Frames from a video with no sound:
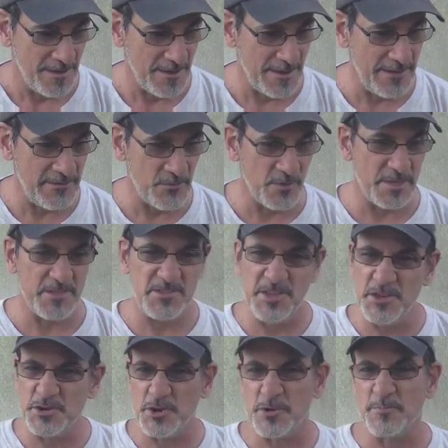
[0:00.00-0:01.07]
Even with a
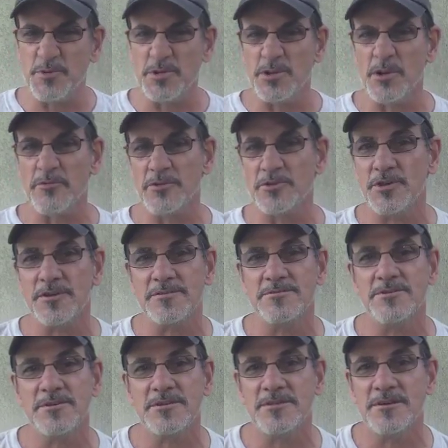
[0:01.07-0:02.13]
t-shirt pulled over it,
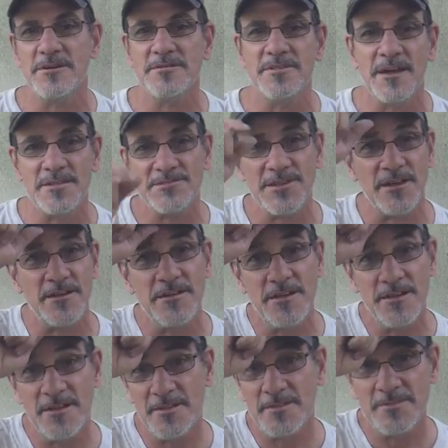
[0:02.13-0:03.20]
you could not tell
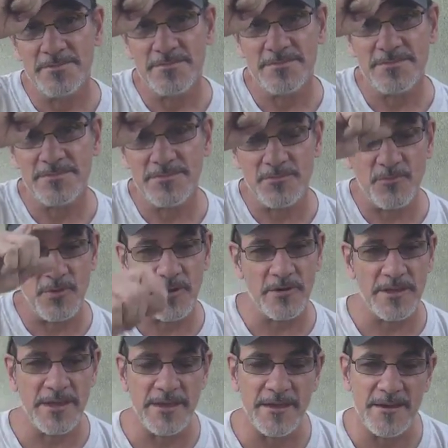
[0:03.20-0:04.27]
I'm
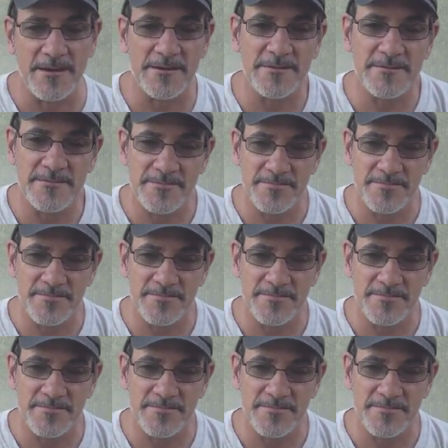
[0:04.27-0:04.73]
wearing a